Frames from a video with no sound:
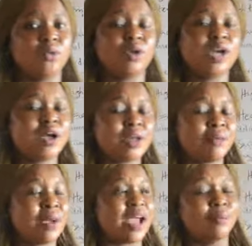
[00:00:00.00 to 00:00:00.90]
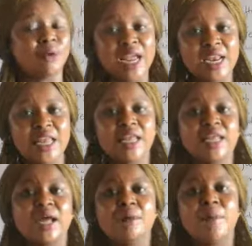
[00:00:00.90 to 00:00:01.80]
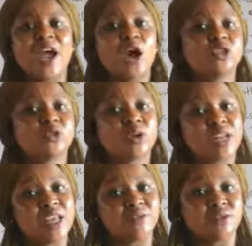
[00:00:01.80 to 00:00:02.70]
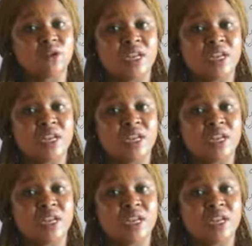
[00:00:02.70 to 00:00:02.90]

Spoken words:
We have by boiling, by autoclaves.